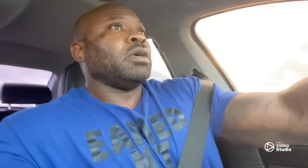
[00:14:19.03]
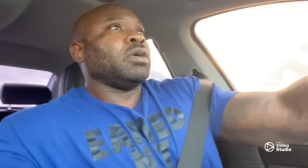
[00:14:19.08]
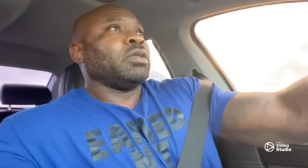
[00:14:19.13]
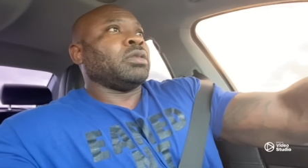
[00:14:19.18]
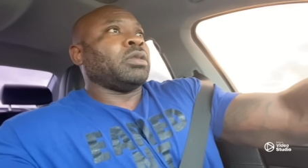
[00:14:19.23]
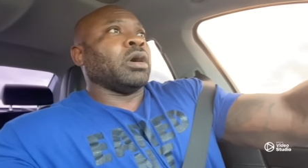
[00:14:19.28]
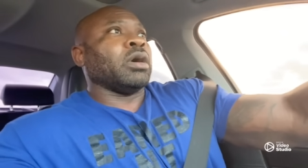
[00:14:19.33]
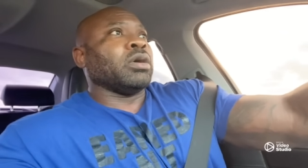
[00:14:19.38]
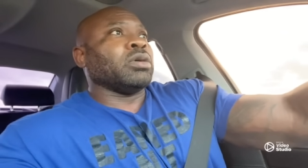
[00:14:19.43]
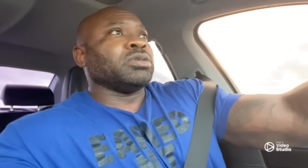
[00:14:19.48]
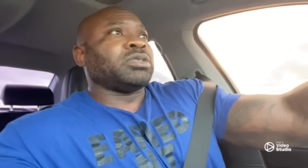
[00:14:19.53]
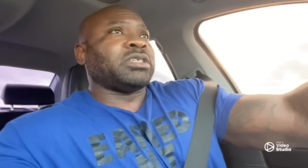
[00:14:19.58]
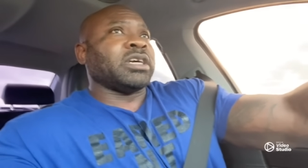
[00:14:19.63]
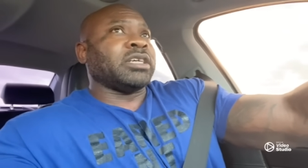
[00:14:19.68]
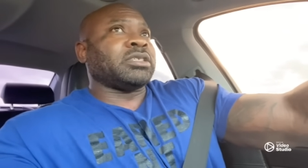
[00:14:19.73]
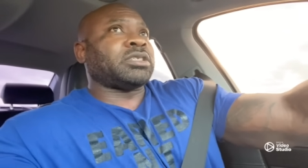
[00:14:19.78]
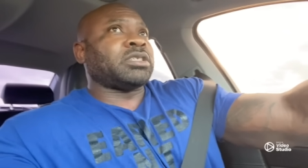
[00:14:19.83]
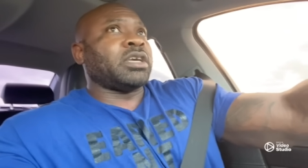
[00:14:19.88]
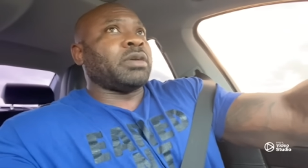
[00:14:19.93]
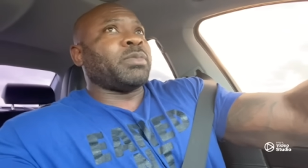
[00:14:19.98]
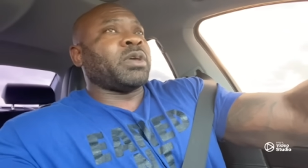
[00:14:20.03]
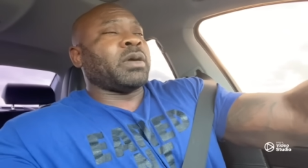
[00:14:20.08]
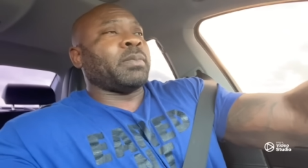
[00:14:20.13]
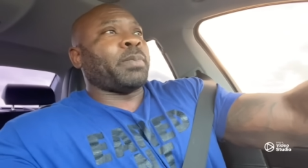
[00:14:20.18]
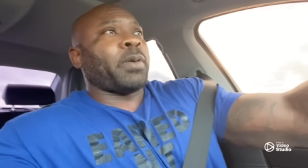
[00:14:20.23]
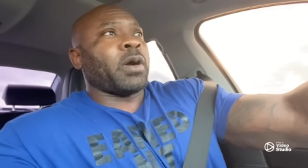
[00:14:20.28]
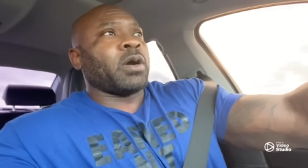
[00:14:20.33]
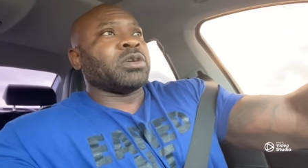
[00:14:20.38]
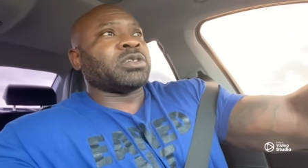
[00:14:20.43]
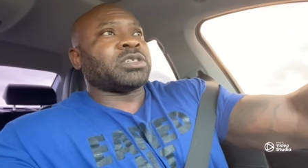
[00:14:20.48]
Those that see me in
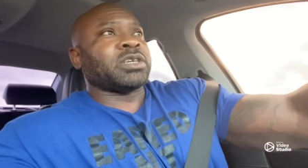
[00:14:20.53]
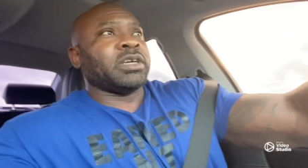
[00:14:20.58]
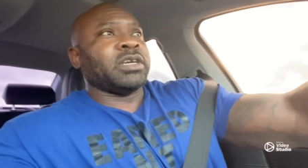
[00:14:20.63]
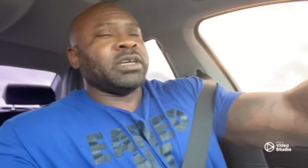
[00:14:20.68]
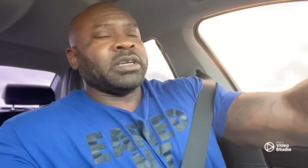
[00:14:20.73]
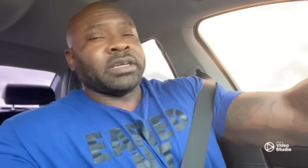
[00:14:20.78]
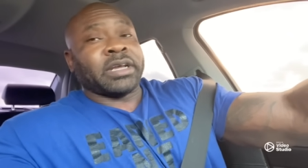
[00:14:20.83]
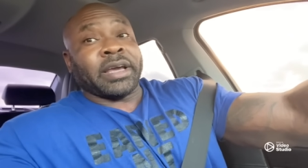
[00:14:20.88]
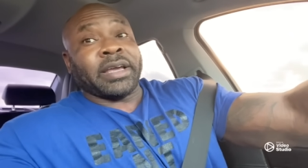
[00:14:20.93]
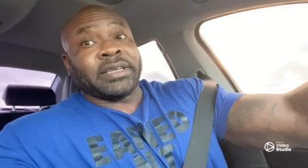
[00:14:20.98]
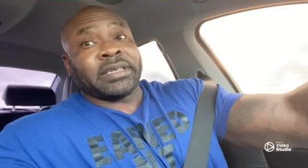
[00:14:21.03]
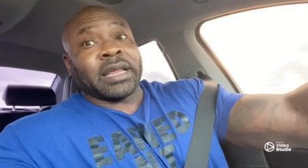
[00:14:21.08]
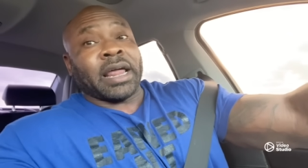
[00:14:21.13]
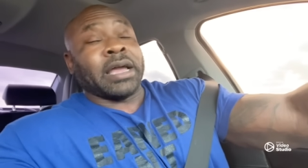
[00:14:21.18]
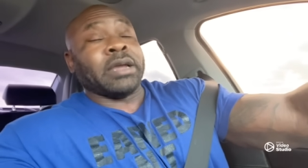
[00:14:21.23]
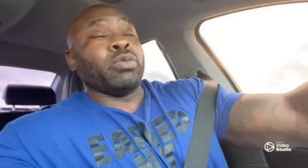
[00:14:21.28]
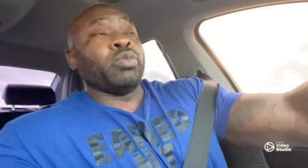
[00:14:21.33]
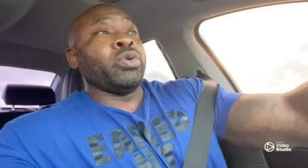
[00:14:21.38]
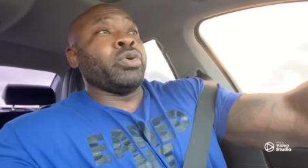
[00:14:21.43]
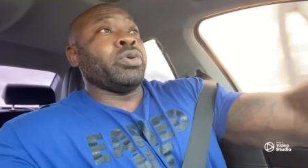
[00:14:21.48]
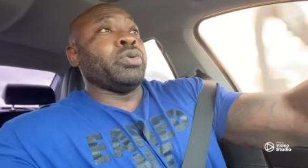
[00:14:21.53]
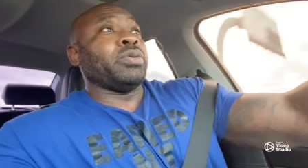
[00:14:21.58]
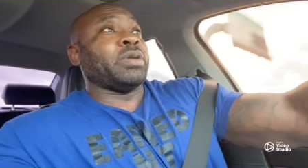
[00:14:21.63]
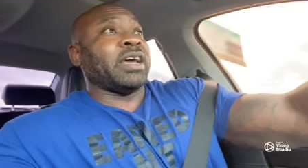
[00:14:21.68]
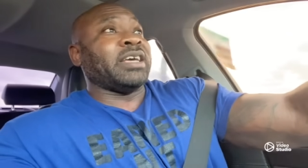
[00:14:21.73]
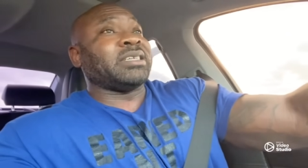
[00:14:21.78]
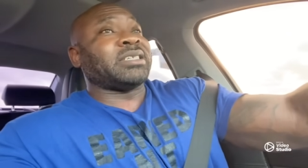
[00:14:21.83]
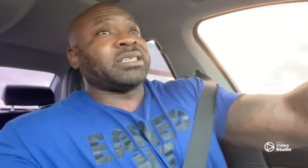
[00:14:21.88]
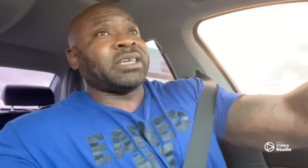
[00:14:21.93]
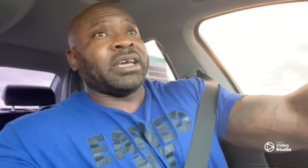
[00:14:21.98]
person, they's like, woo,
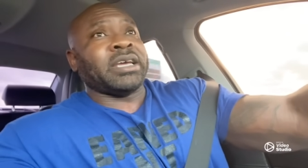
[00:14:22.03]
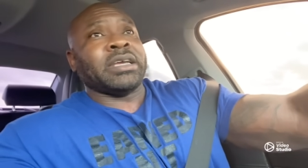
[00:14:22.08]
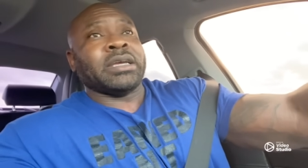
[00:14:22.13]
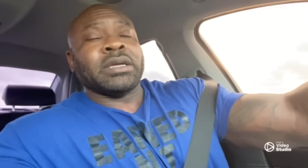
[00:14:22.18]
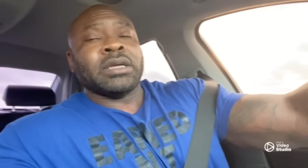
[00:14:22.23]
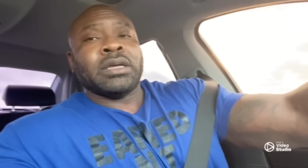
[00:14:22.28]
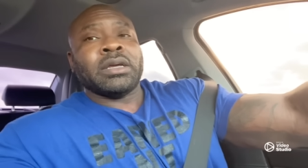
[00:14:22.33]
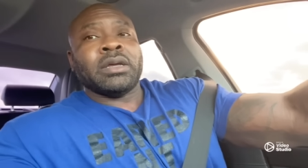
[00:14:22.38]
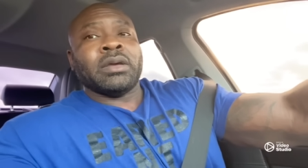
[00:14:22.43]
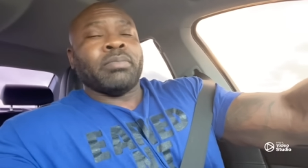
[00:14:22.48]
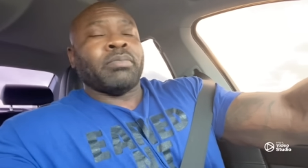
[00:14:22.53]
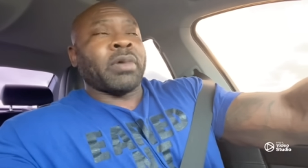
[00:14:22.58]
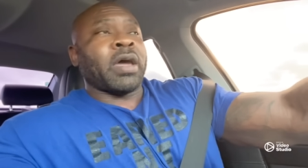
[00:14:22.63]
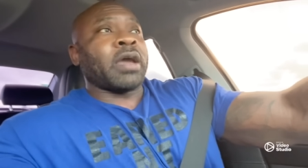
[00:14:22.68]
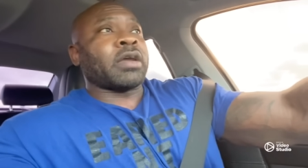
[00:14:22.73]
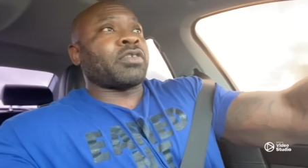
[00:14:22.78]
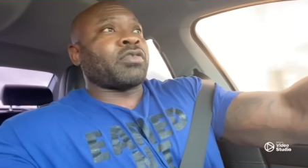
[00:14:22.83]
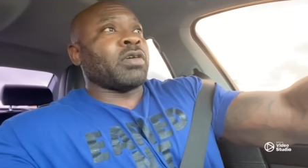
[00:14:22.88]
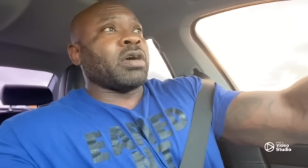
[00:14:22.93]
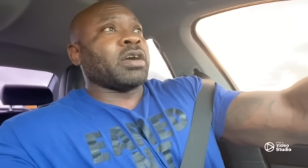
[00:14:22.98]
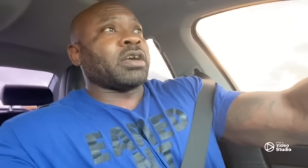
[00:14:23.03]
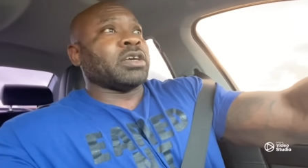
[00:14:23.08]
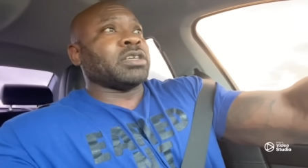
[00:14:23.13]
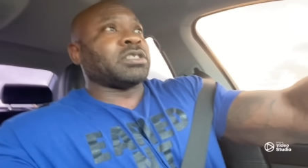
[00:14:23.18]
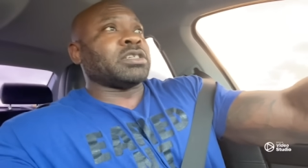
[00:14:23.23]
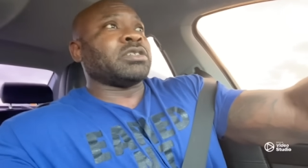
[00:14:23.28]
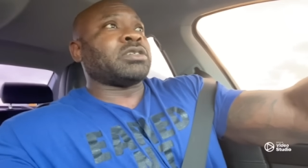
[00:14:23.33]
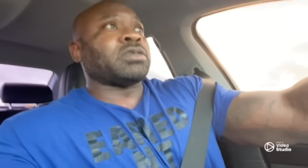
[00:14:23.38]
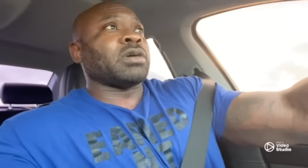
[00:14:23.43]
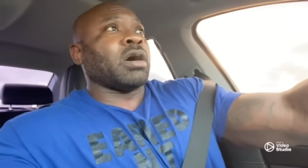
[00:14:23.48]
they see. Mac Truck is
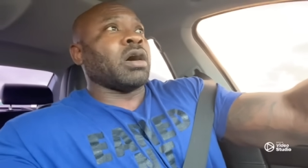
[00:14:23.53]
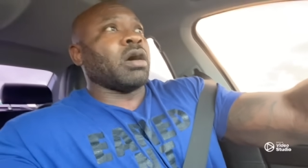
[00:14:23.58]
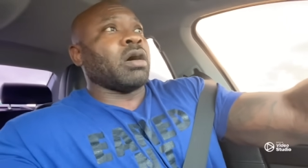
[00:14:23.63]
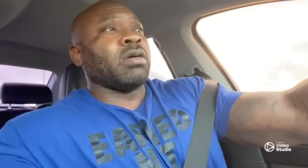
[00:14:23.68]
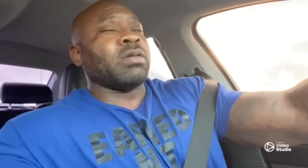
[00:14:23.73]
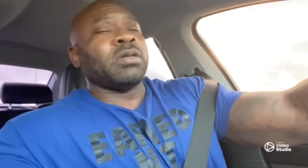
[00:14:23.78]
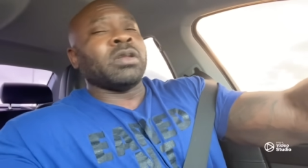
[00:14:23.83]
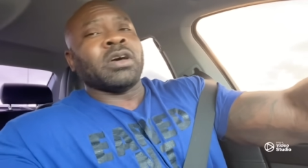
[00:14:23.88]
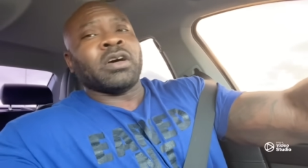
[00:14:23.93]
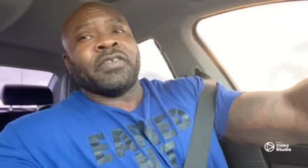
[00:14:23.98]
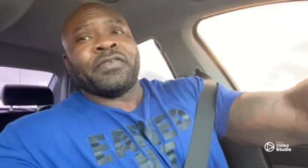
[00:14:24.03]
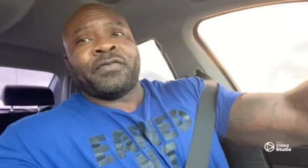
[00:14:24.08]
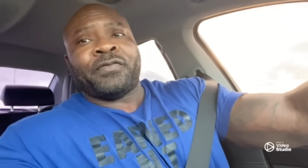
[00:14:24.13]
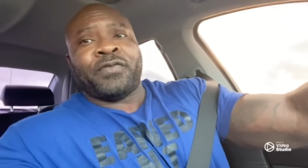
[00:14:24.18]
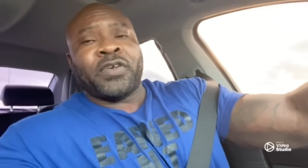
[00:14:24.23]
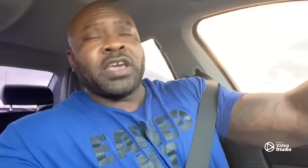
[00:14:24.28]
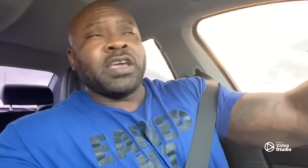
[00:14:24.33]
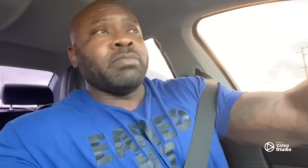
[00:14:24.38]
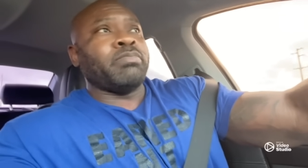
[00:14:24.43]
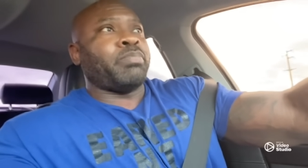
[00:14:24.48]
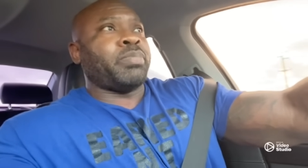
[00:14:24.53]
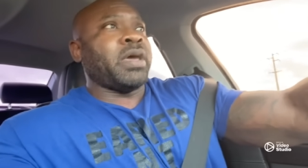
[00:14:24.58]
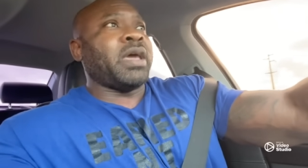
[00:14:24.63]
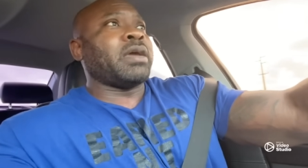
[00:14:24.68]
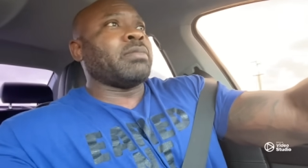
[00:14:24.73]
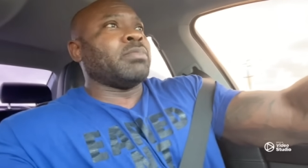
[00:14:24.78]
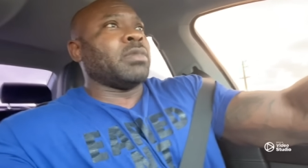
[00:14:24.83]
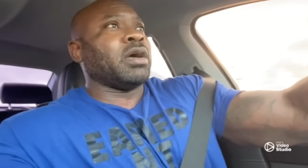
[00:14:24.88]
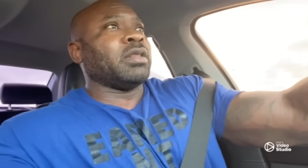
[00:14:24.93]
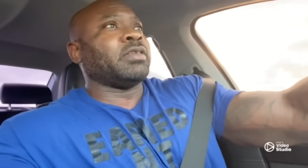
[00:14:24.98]
a tall, little feet, big
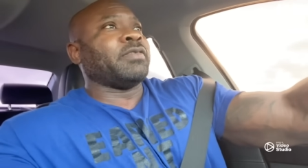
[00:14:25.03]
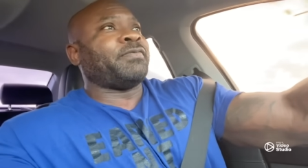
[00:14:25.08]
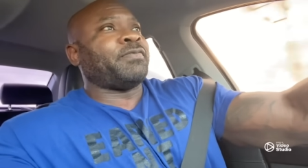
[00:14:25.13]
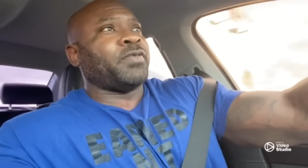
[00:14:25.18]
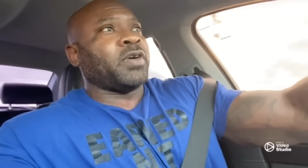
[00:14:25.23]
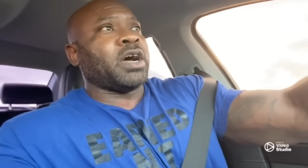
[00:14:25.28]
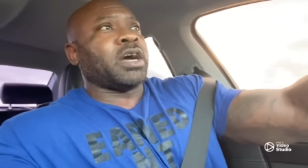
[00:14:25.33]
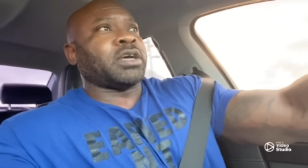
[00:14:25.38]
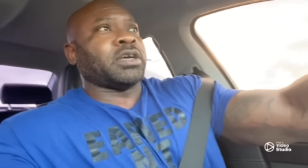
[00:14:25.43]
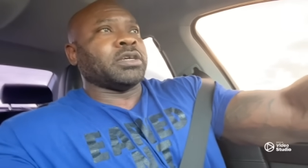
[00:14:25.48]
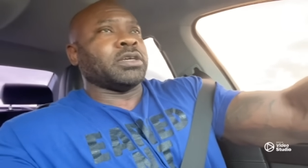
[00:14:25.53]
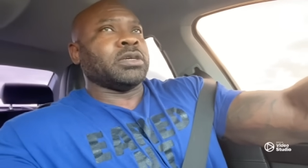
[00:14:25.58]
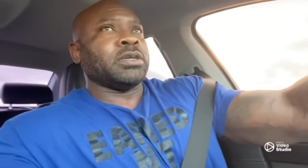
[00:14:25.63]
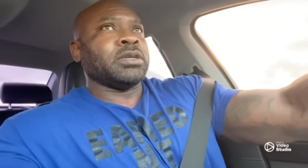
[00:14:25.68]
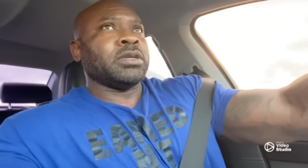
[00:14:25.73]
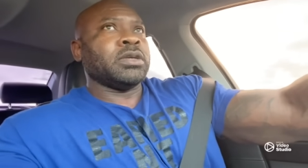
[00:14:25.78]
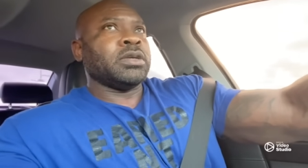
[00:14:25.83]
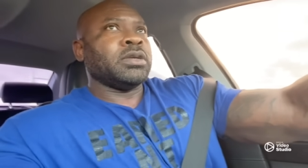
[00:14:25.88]
motherfucker.